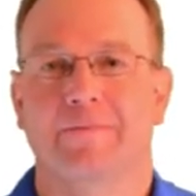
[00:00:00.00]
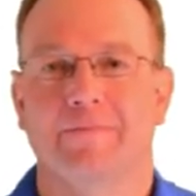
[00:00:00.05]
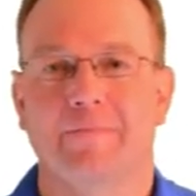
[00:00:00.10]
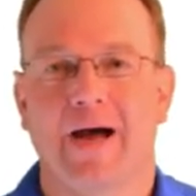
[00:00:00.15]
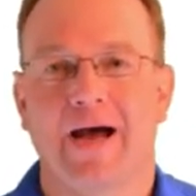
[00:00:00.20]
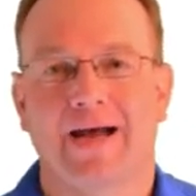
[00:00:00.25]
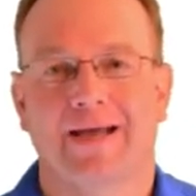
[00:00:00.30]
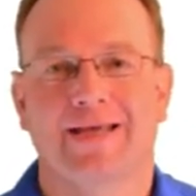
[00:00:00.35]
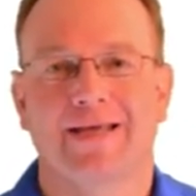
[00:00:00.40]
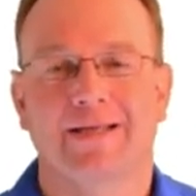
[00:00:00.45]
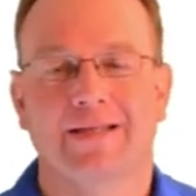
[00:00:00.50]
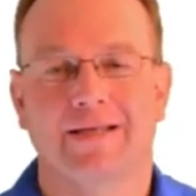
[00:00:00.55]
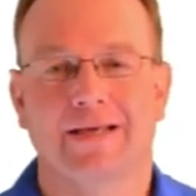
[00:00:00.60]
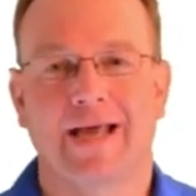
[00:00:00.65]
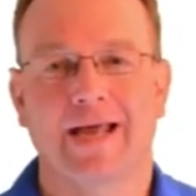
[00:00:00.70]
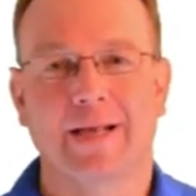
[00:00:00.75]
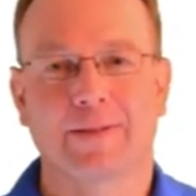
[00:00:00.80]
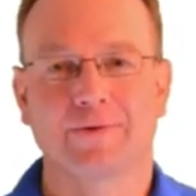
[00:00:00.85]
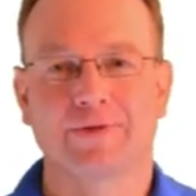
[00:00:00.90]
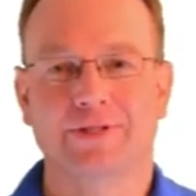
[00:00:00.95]
Back in the
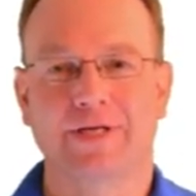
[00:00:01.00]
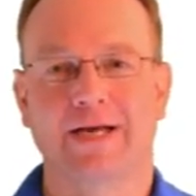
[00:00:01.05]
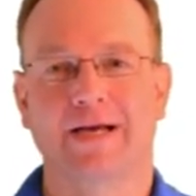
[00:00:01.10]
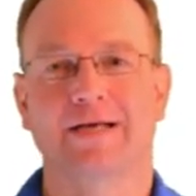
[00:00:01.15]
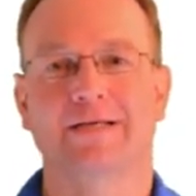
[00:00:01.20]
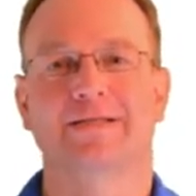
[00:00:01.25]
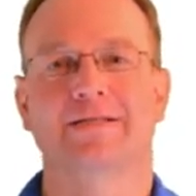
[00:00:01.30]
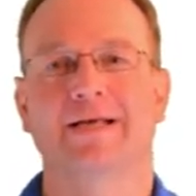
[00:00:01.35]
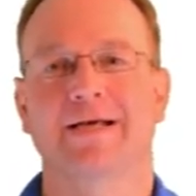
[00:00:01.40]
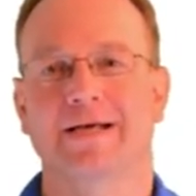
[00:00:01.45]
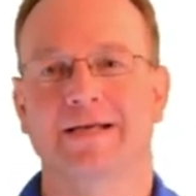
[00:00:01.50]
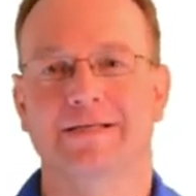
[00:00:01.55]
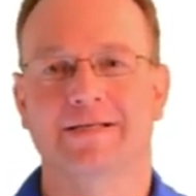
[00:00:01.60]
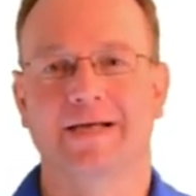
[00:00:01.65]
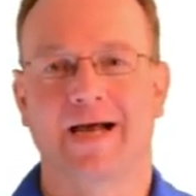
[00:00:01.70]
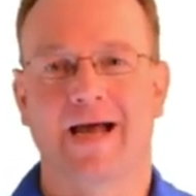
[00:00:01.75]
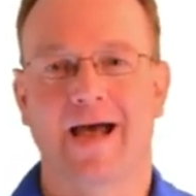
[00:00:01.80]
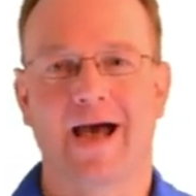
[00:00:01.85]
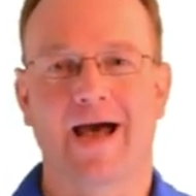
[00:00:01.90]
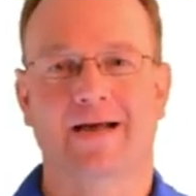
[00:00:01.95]
AngularJS days,
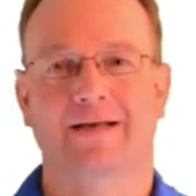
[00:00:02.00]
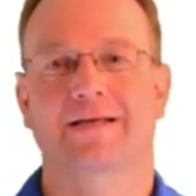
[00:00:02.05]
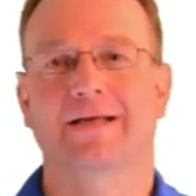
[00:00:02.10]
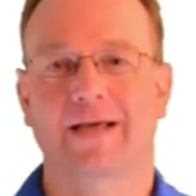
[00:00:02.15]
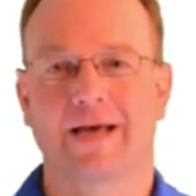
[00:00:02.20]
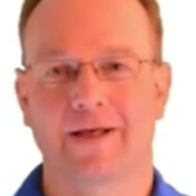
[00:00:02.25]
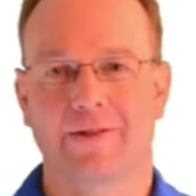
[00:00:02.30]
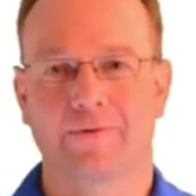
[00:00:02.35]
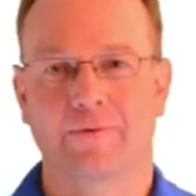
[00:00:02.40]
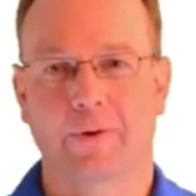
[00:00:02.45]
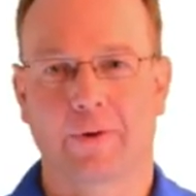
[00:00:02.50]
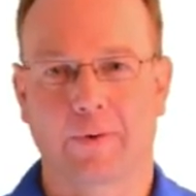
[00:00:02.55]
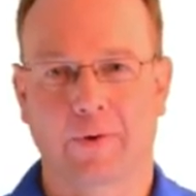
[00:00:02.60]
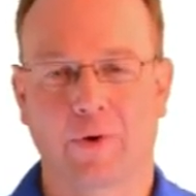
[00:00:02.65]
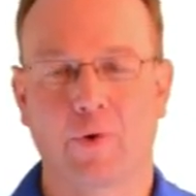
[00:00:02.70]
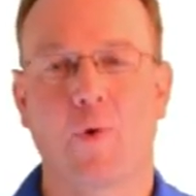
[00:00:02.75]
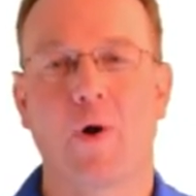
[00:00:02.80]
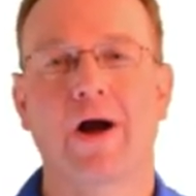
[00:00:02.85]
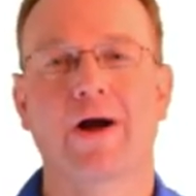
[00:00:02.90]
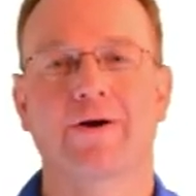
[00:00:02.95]
I hacked together a
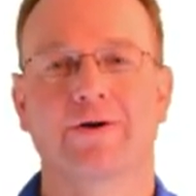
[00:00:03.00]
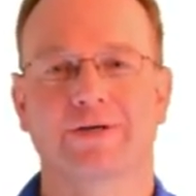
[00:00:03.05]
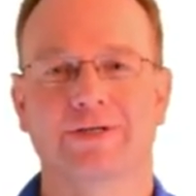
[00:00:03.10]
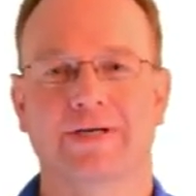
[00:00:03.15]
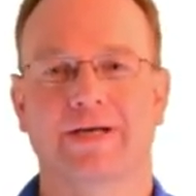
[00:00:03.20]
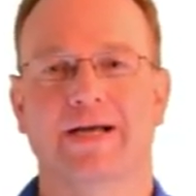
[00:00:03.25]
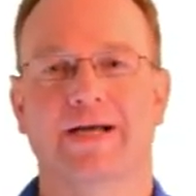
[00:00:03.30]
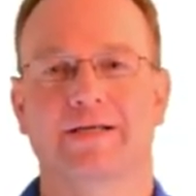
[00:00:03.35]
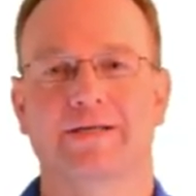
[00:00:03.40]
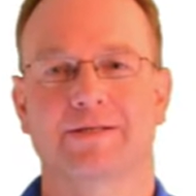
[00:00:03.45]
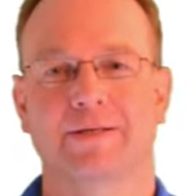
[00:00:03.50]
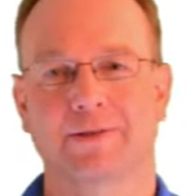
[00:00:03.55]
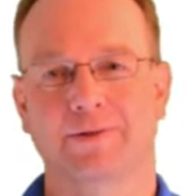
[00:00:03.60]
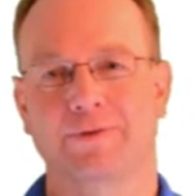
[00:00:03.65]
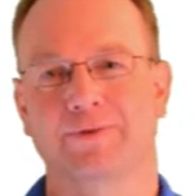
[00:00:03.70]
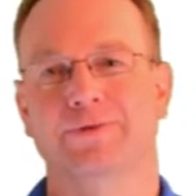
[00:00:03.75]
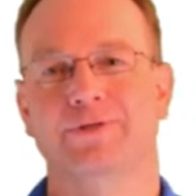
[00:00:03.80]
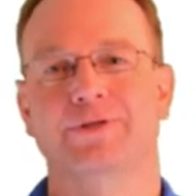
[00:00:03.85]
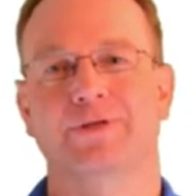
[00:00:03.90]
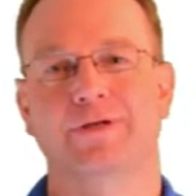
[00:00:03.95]
require.js
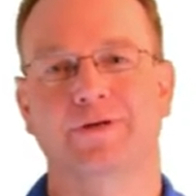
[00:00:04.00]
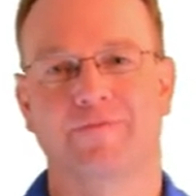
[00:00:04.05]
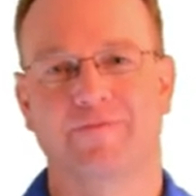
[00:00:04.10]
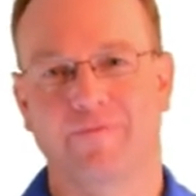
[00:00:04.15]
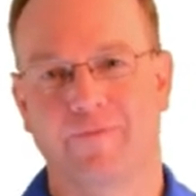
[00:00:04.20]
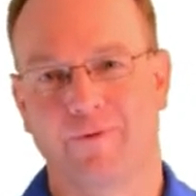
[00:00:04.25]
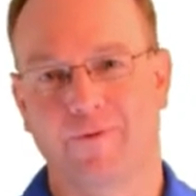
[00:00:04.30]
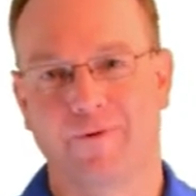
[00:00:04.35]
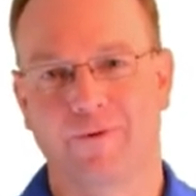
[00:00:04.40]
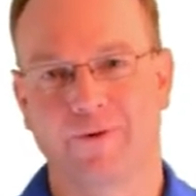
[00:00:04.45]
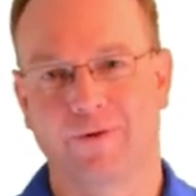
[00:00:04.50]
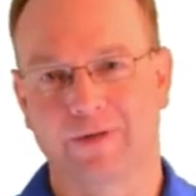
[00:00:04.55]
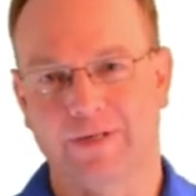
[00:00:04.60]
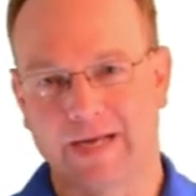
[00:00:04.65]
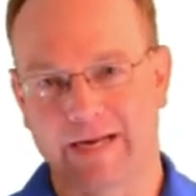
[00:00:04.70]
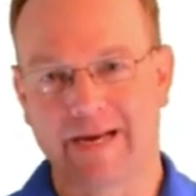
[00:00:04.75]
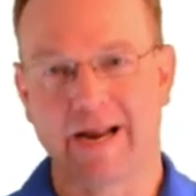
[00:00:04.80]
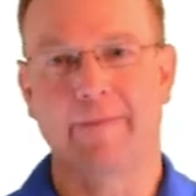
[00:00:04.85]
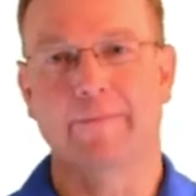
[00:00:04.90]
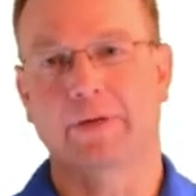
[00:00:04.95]
solution for
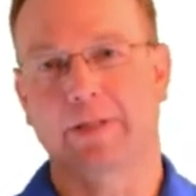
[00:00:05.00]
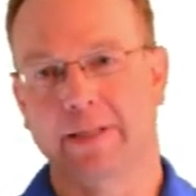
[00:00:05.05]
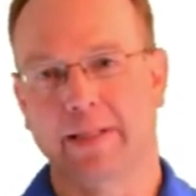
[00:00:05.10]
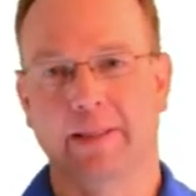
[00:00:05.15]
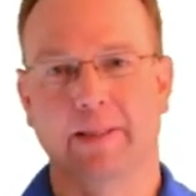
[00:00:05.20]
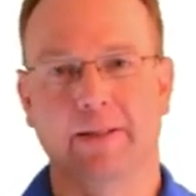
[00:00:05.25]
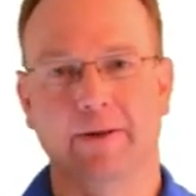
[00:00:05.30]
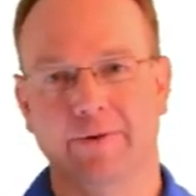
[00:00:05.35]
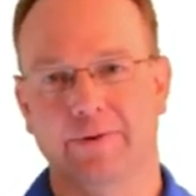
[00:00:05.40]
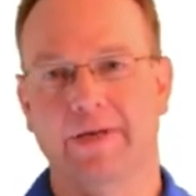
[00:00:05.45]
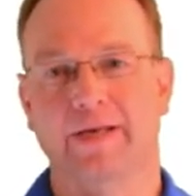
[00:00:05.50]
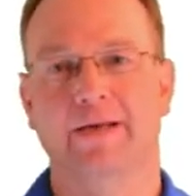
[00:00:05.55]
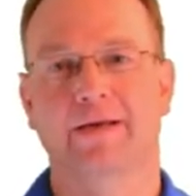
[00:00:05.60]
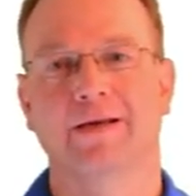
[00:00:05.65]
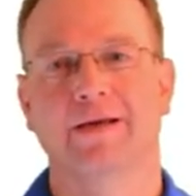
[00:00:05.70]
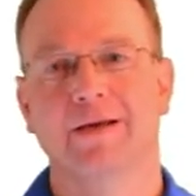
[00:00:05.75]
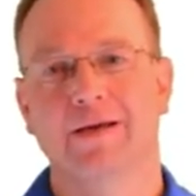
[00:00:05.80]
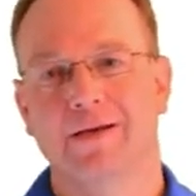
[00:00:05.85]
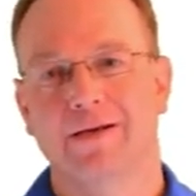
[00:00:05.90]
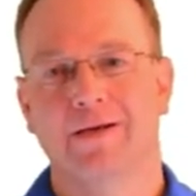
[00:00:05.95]
dynamically
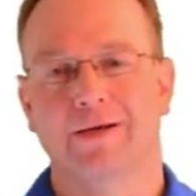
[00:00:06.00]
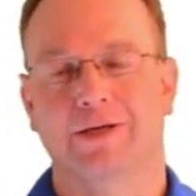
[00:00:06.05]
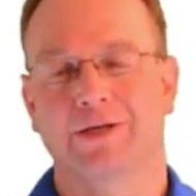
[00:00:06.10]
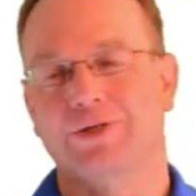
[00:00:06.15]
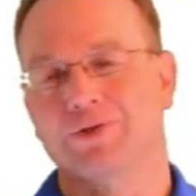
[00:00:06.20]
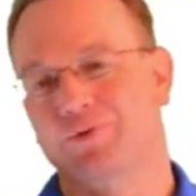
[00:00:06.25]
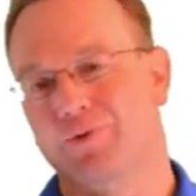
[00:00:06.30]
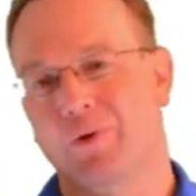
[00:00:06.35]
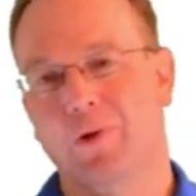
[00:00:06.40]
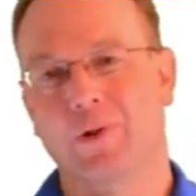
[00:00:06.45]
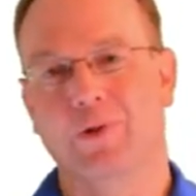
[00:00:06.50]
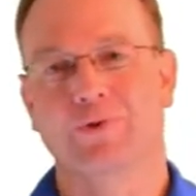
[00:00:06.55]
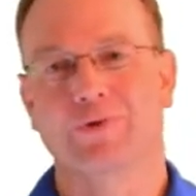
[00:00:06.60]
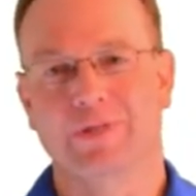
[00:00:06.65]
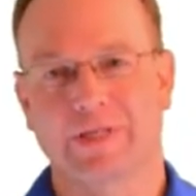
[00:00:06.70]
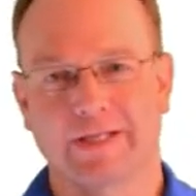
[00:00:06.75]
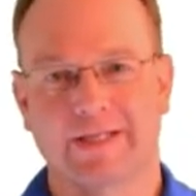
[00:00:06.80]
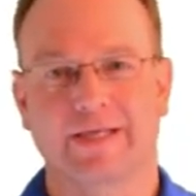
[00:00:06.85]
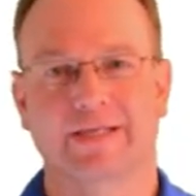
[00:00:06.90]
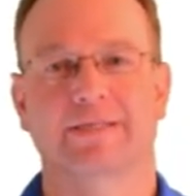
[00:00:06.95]
loading controllers
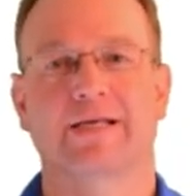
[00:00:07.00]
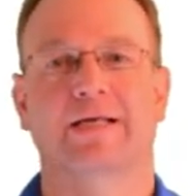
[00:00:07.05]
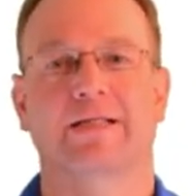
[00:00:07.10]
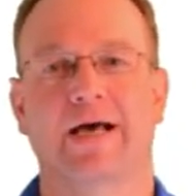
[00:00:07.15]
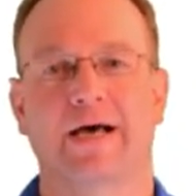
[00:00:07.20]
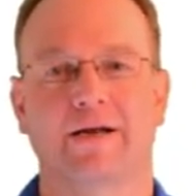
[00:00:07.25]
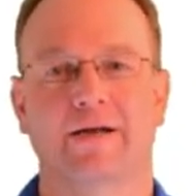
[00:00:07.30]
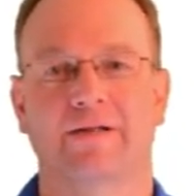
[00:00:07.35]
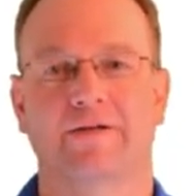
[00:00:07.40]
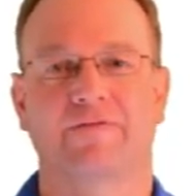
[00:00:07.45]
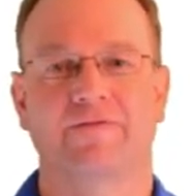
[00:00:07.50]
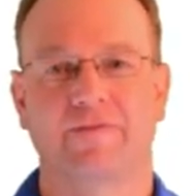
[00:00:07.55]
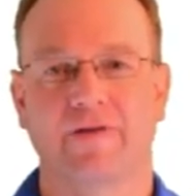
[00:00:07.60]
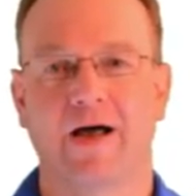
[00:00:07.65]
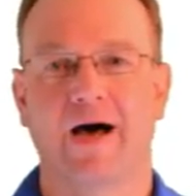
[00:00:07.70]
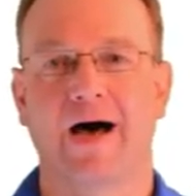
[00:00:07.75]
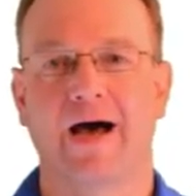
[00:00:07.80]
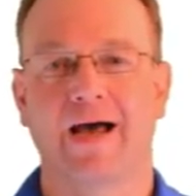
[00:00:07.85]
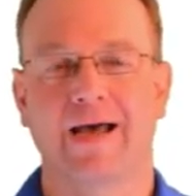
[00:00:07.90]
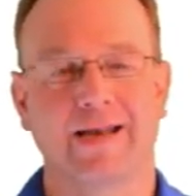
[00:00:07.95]
and things like that on the
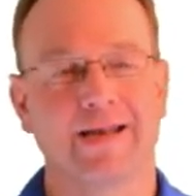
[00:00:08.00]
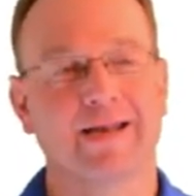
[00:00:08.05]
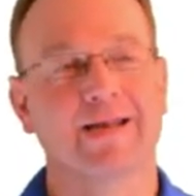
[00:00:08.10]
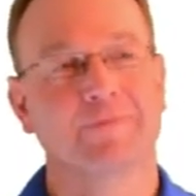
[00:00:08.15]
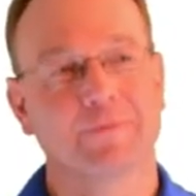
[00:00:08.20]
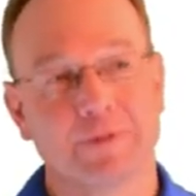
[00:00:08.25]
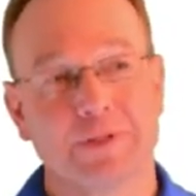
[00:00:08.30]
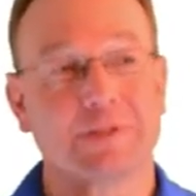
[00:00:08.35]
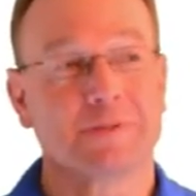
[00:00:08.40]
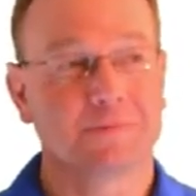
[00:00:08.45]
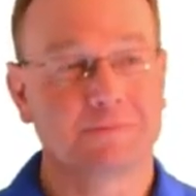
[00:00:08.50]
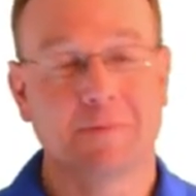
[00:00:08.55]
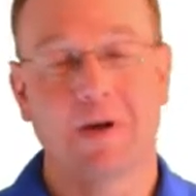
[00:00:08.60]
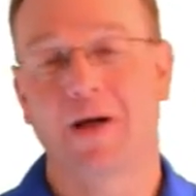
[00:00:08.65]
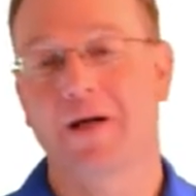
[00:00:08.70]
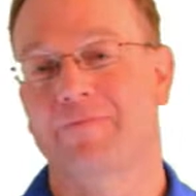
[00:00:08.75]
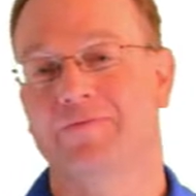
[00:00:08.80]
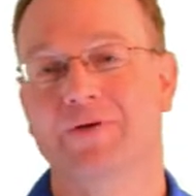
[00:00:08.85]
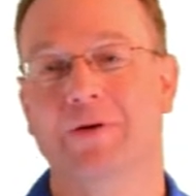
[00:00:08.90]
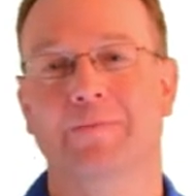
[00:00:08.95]
fly. And it was,
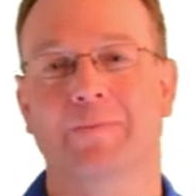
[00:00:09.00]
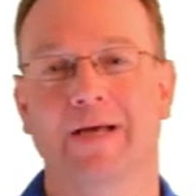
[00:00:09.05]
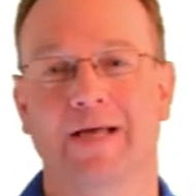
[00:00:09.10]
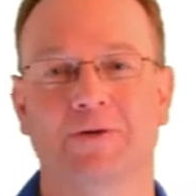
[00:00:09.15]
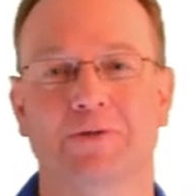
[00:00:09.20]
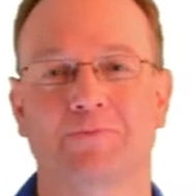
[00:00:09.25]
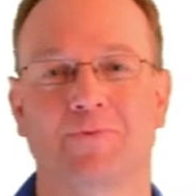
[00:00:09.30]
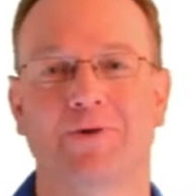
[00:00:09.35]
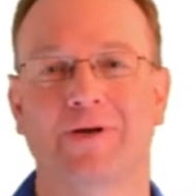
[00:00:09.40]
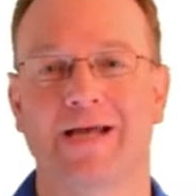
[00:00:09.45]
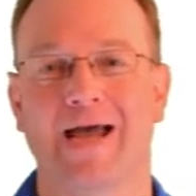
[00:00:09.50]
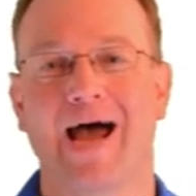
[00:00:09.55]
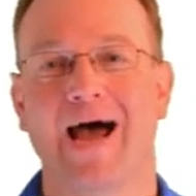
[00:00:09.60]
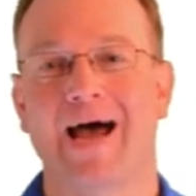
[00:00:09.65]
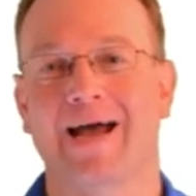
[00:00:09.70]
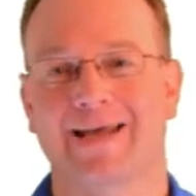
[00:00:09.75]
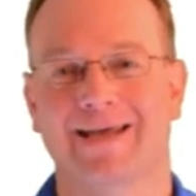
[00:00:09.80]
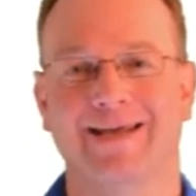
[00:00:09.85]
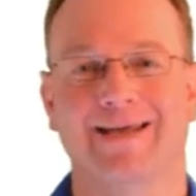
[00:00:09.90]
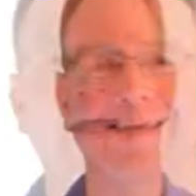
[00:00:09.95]
I'll have to admit, it was pretty
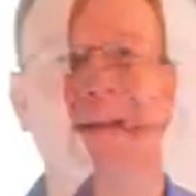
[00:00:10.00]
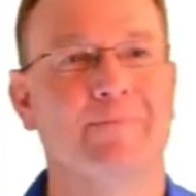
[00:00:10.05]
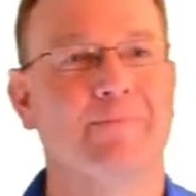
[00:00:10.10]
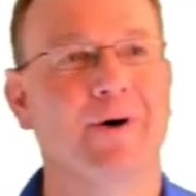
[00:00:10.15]
hacky.